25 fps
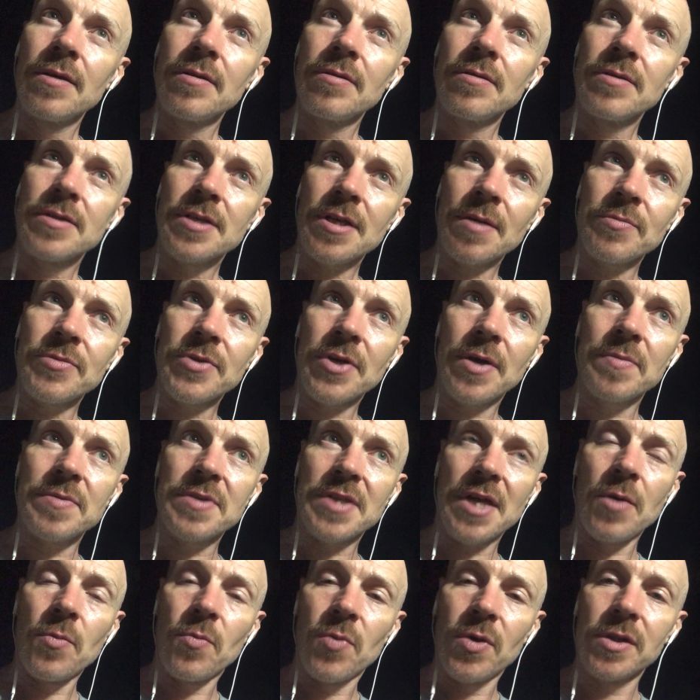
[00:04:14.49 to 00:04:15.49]
Sometimes
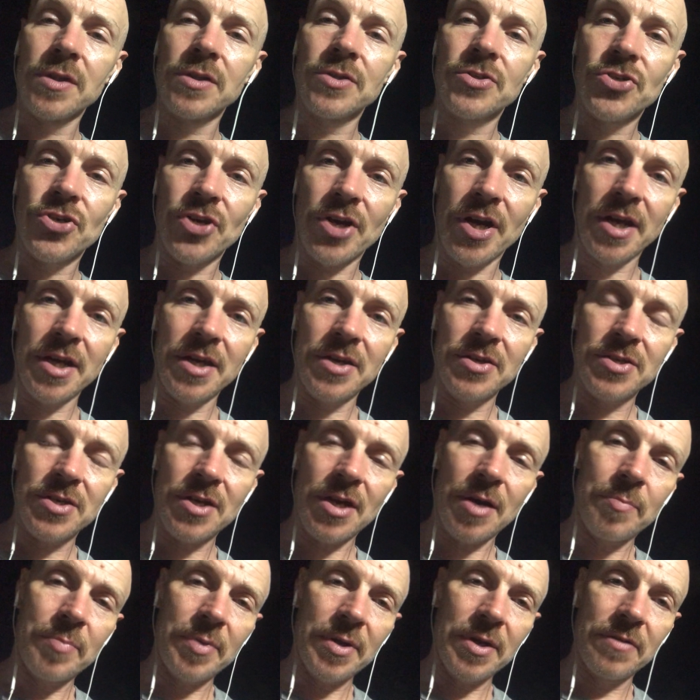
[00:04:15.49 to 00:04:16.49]
they will change
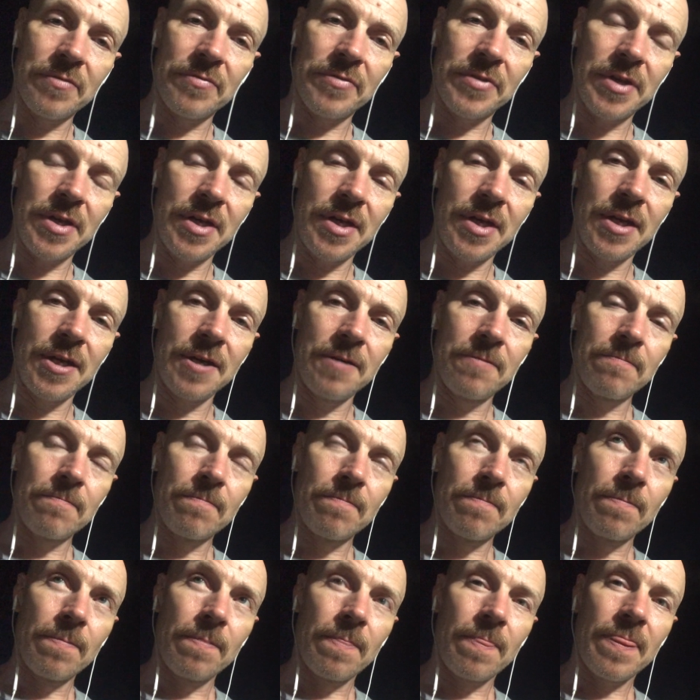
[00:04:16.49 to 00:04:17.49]
a bit of the
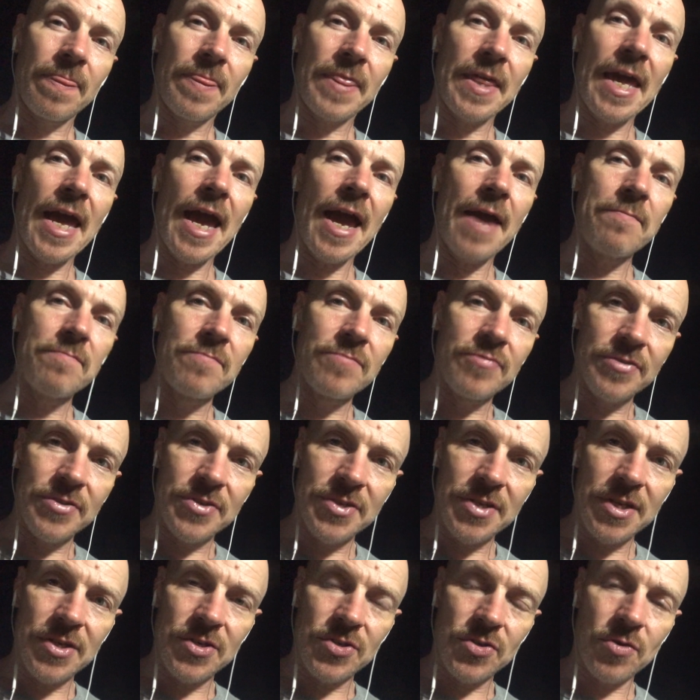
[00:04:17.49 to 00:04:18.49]

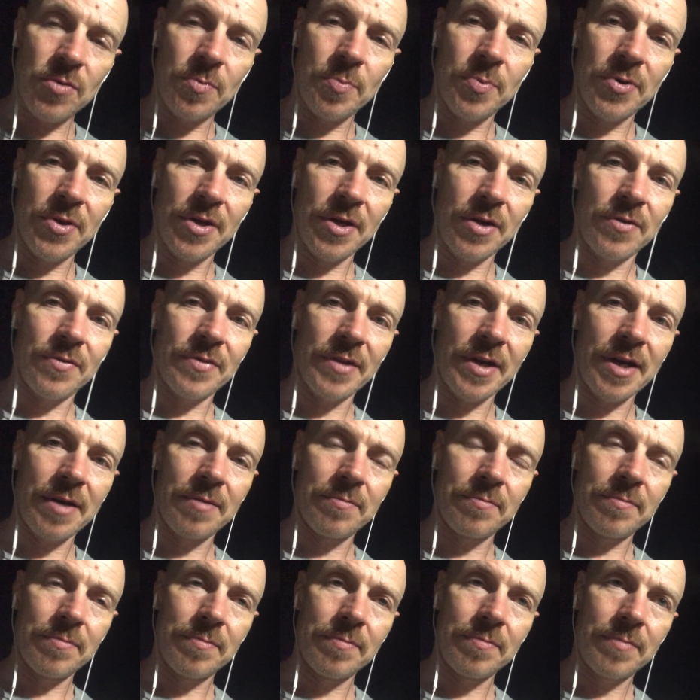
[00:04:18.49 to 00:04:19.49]
emphasis you're putting on that,
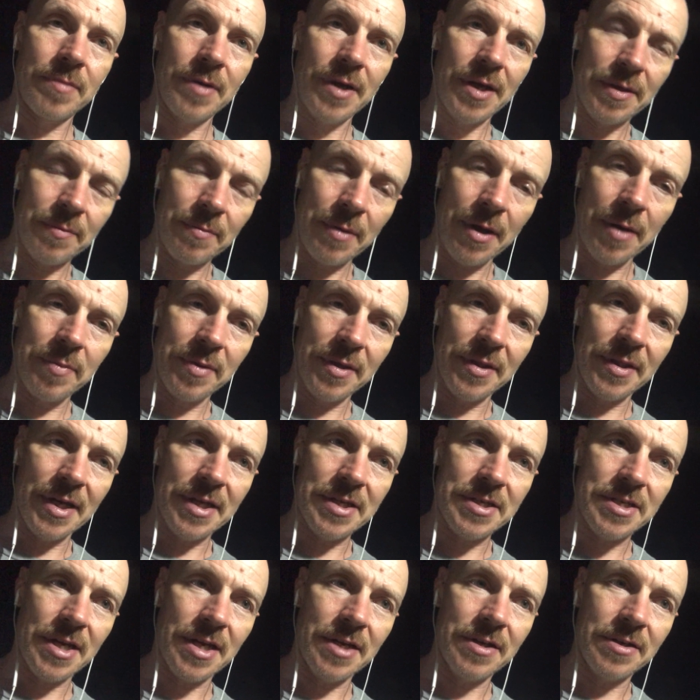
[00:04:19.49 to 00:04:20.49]
maybe in that
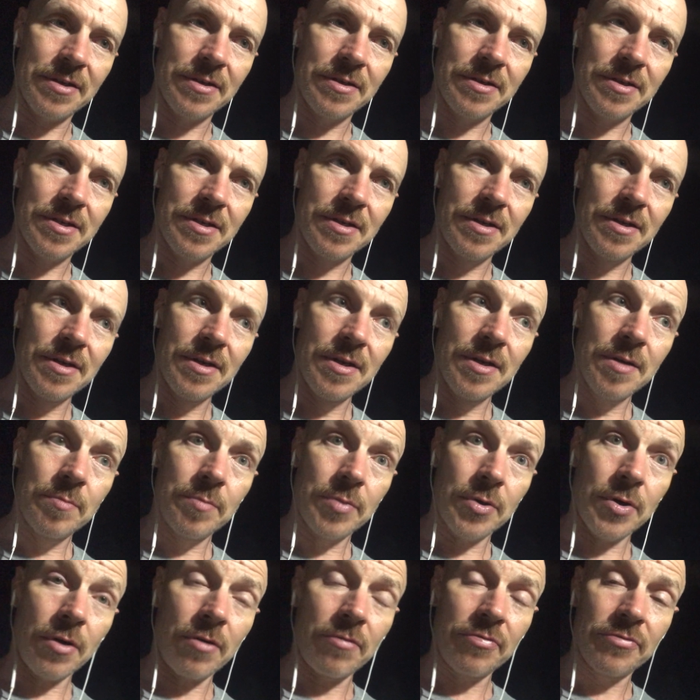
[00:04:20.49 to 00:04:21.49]
sentence,
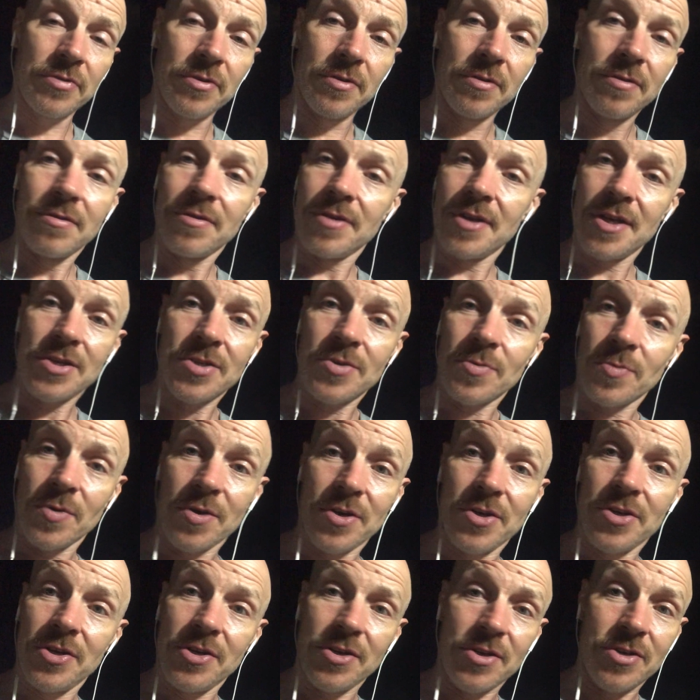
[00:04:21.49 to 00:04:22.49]
but often it's a
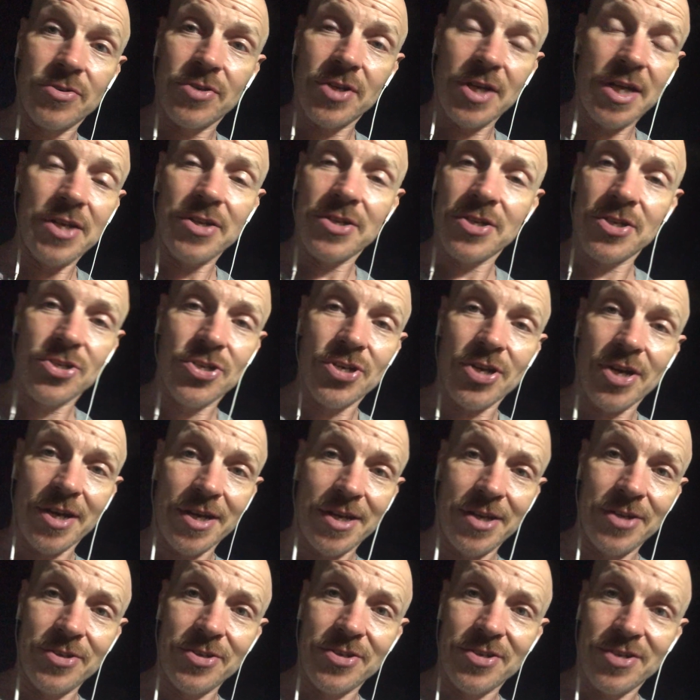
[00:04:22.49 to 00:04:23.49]
word you can
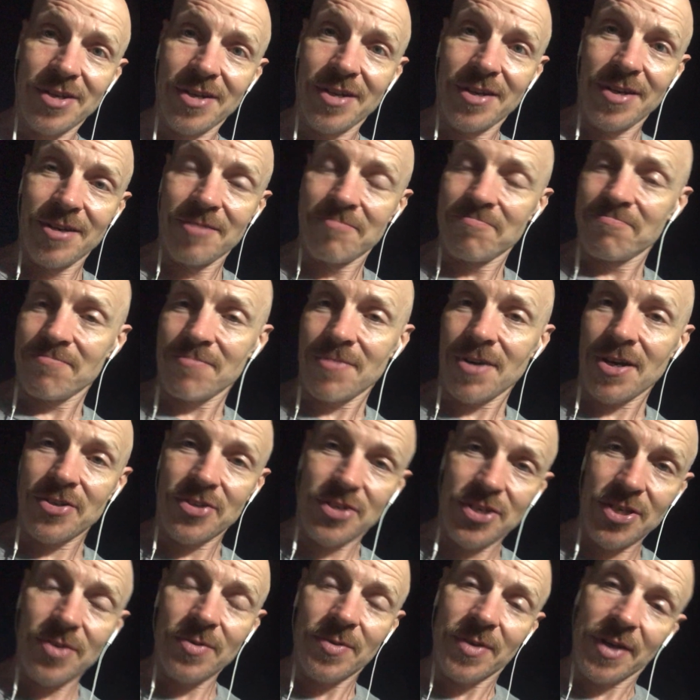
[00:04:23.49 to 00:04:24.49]
interchange and
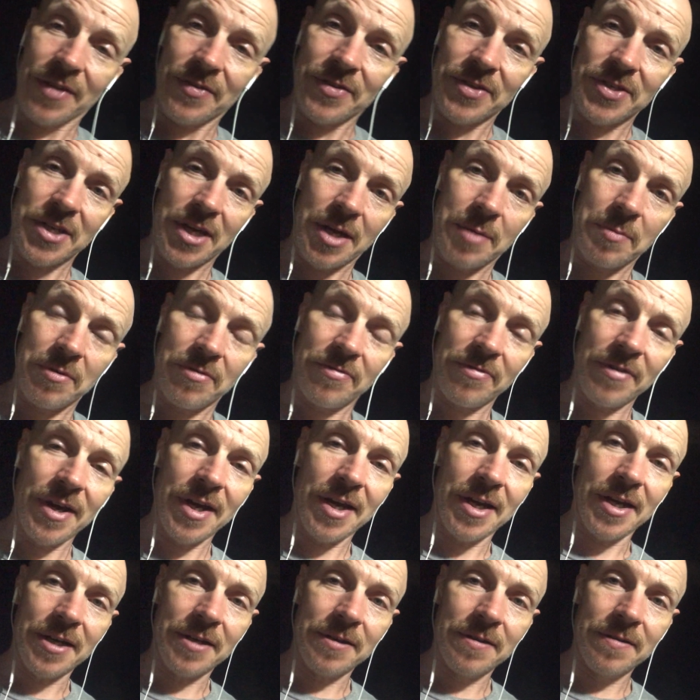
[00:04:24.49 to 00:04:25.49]
still get the same
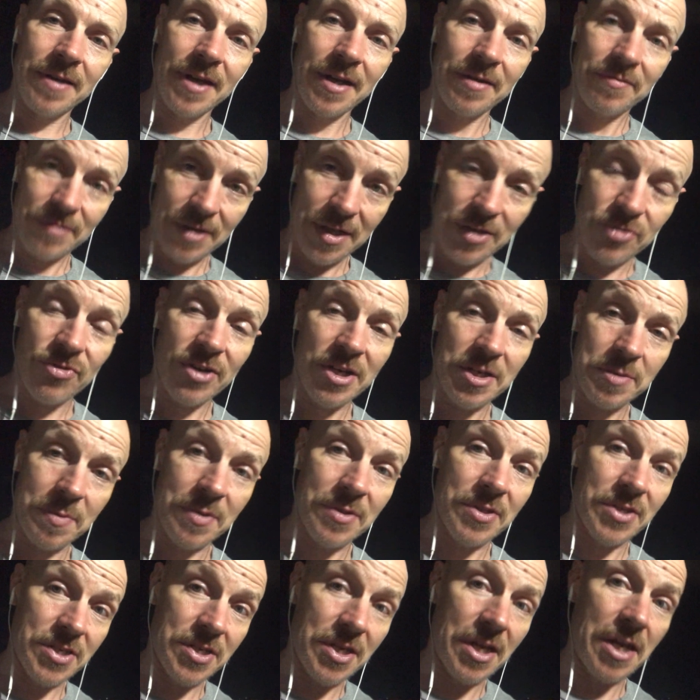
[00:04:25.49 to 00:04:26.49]
effect, and it transmits
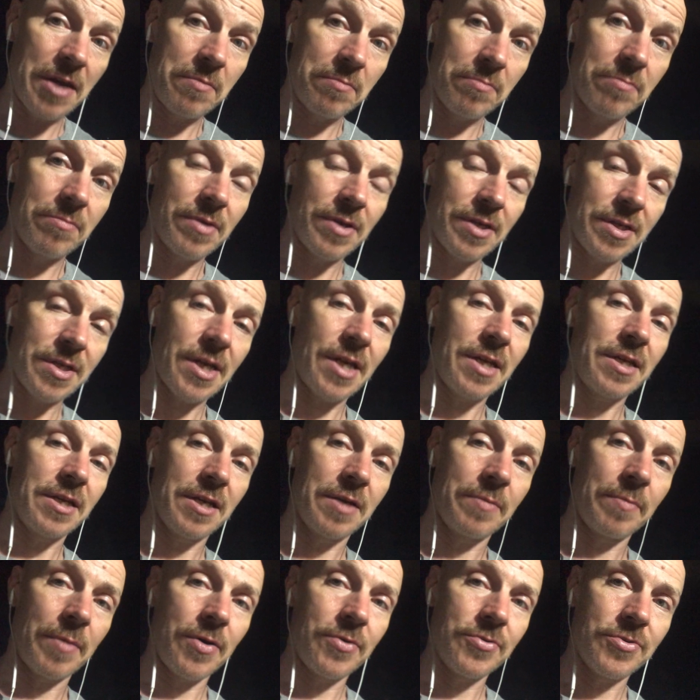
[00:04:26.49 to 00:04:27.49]
the same intended
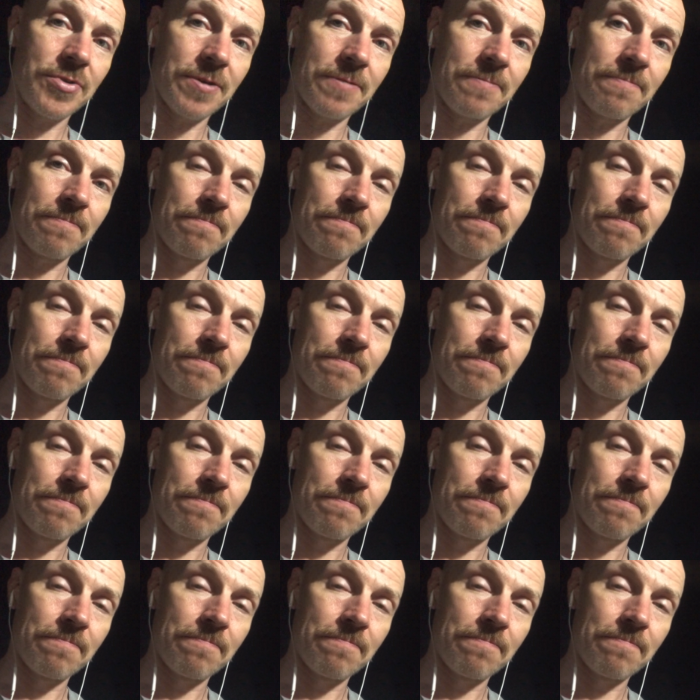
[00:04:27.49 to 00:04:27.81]
emotion.